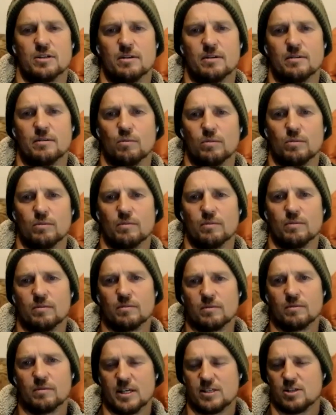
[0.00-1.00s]
and
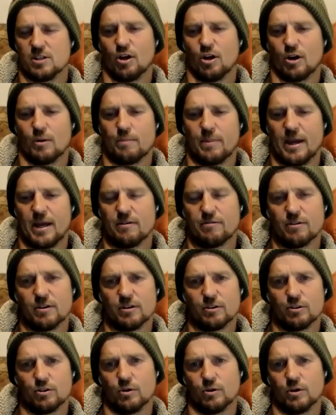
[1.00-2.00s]
there's a lot of
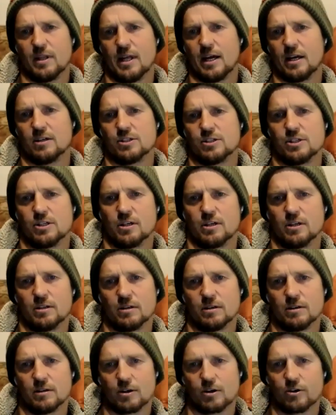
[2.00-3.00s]
benefit in doing that because you
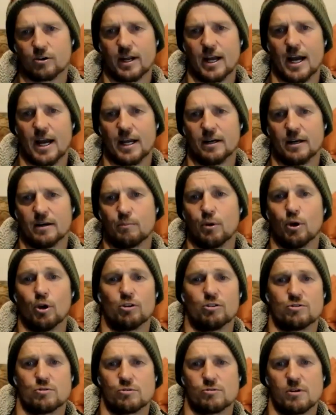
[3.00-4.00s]
can create
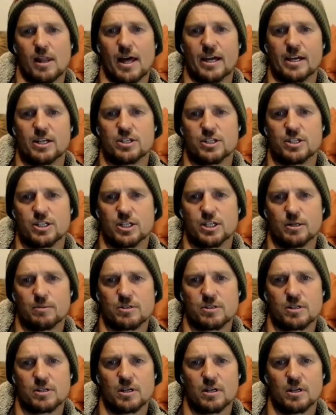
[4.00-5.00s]
personal
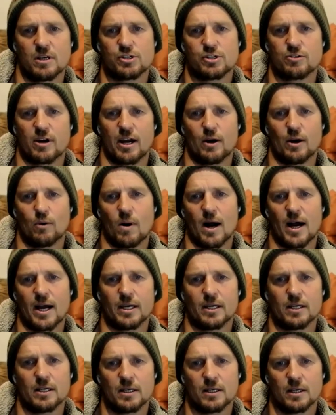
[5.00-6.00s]
relationships straight
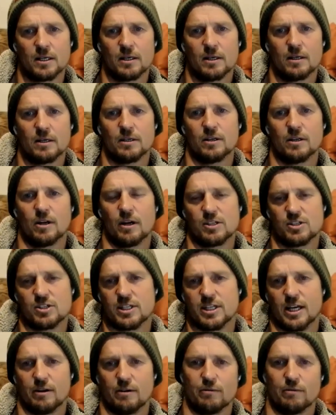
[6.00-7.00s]
away,
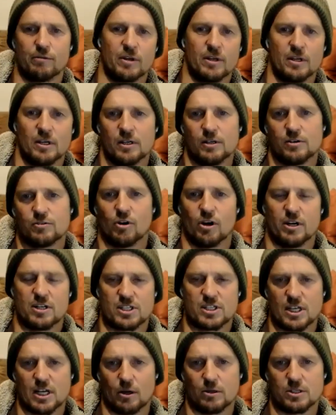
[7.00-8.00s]
instead of trying
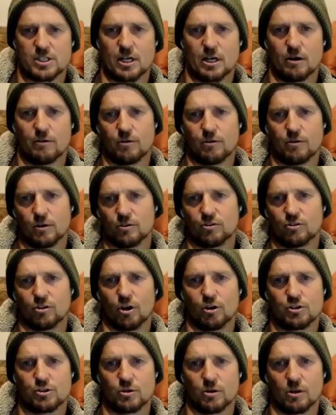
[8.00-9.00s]
to sell yourself on
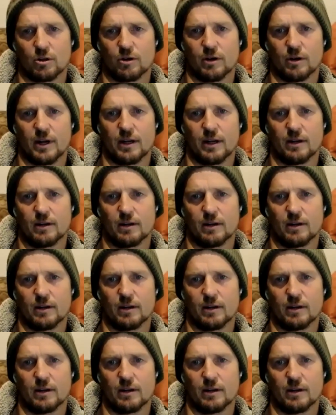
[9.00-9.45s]
social,